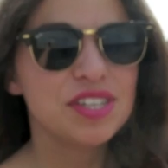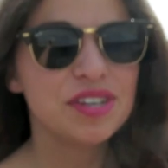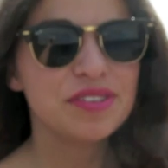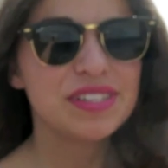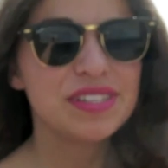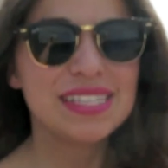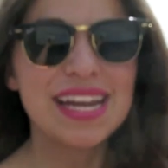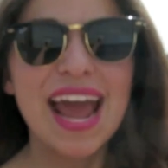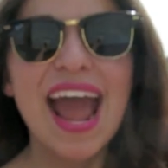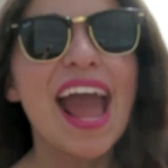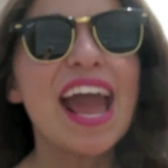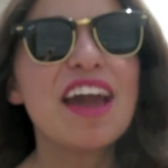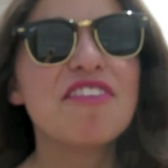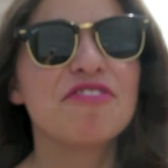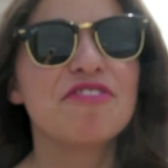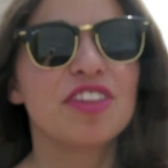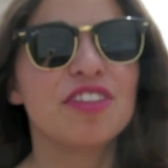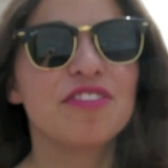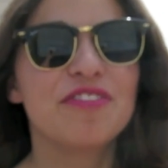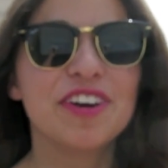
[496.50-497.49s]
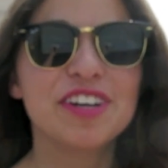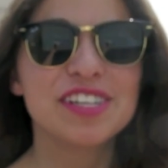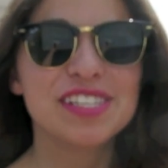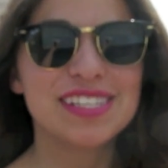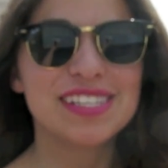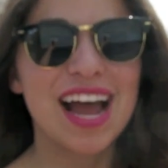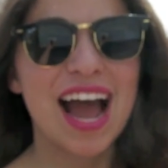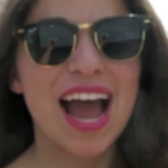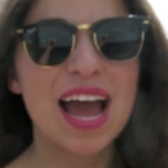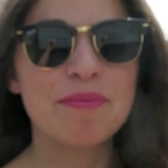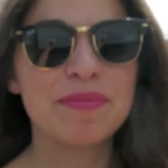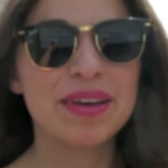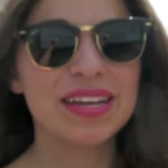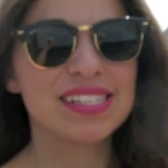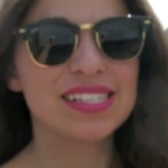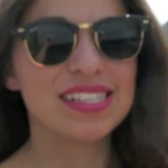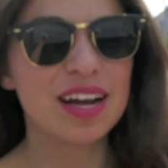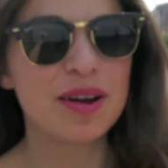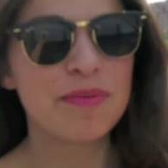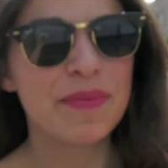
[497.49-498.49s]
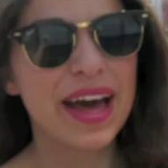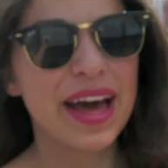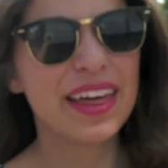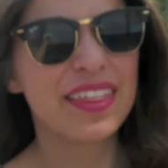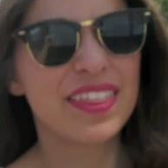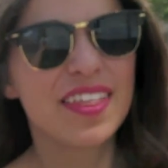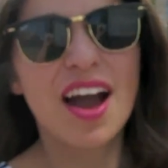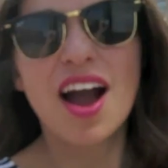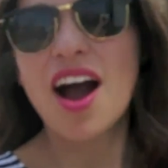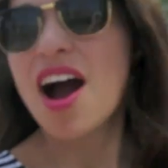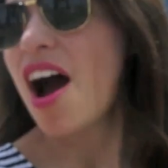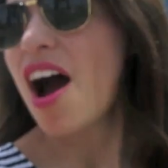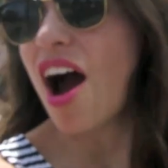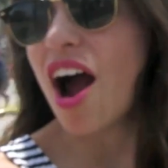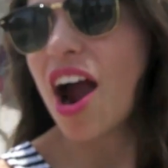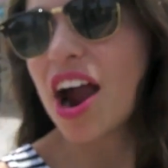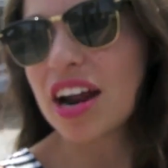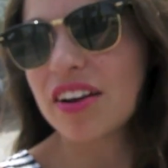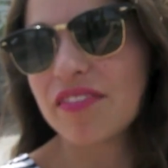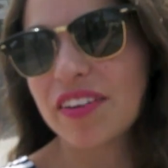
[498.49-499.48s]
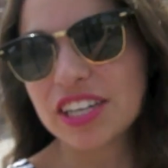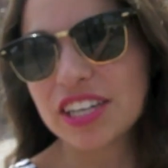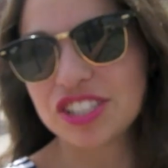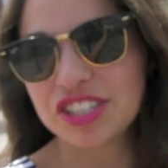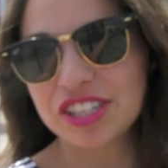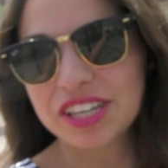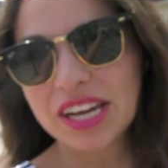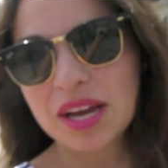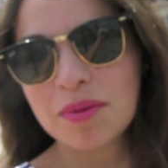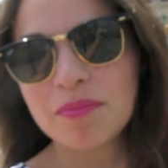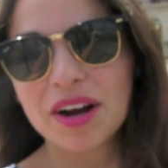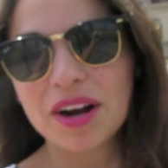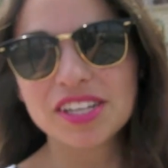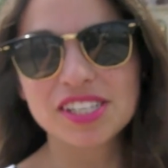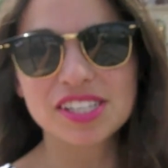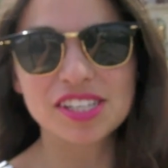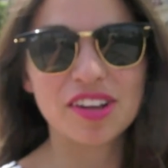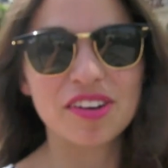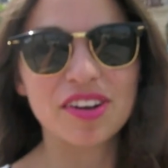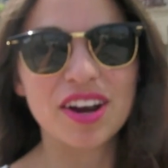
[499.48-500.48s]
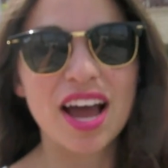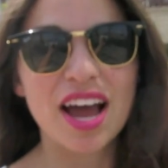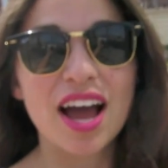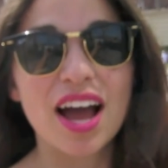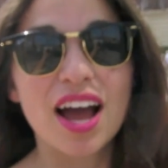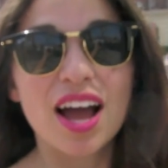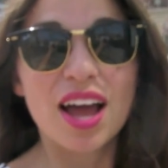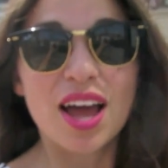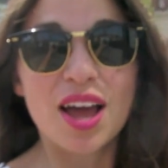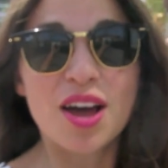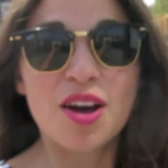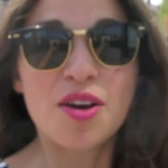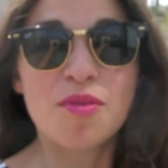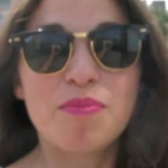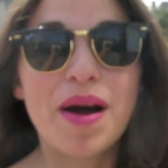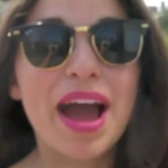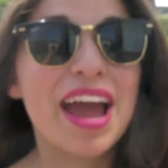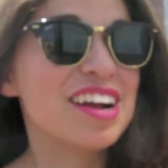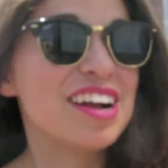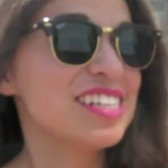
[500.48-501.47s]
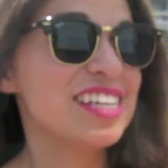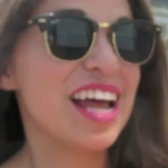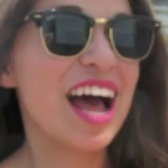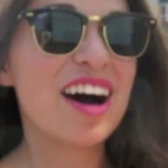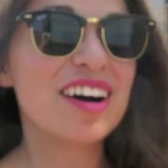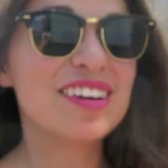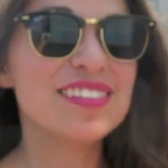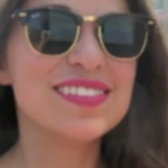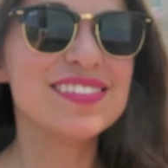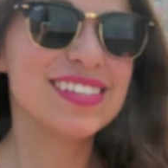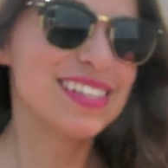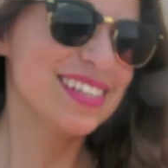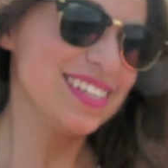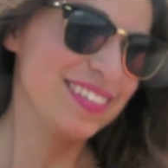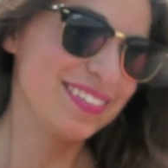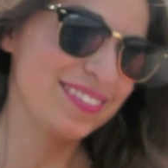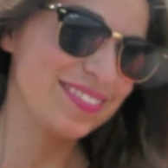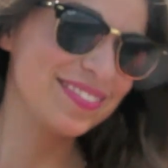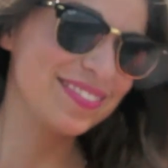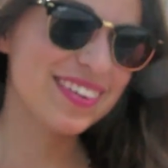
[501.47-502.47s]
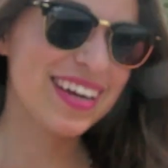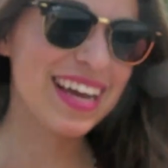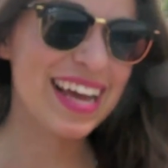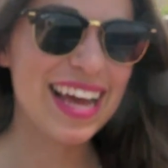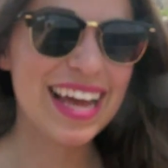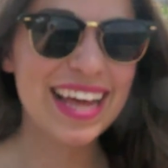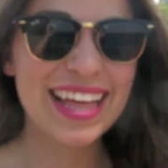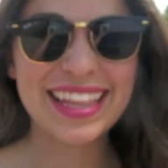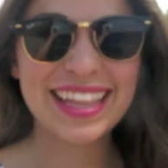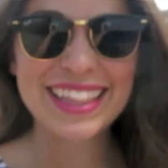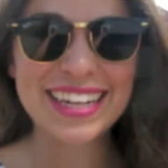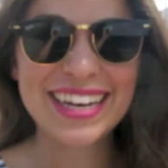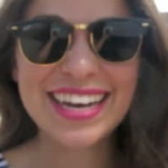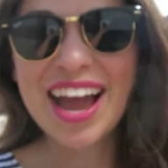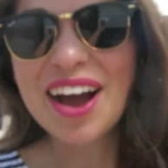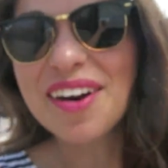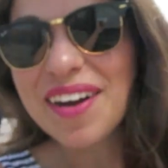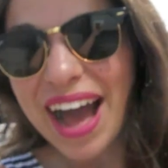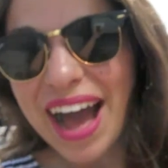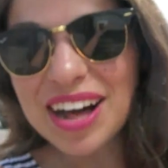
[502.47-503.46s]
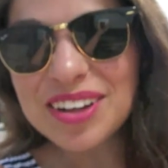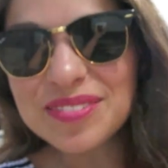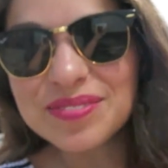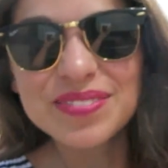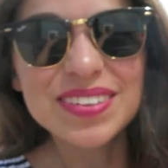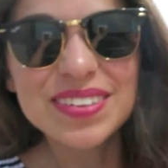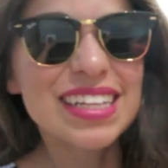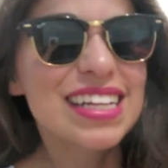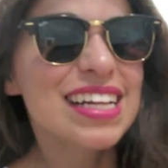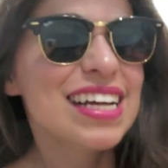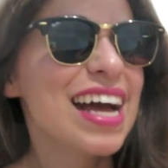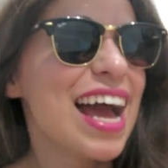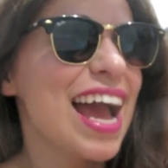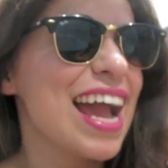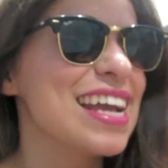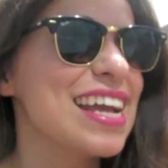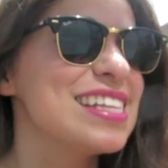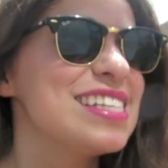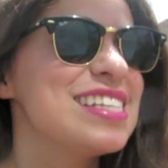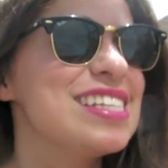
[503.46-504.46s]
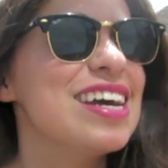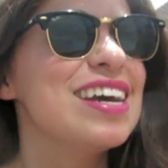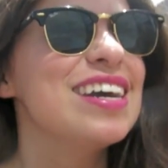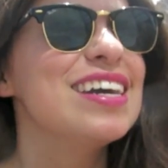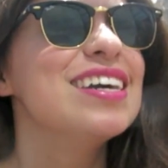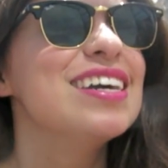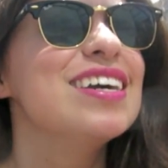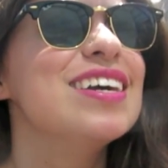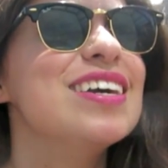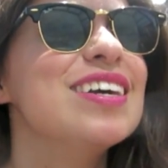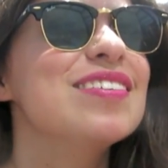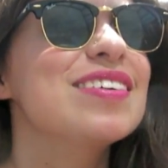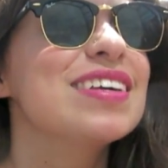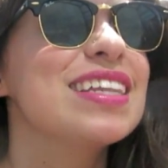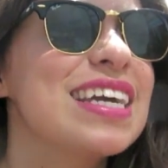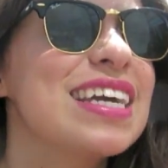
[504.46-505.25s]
So today, for the first time, me and Sarah Beth are adventuring in Barcelona by ourselves yeah. with no help. And so we're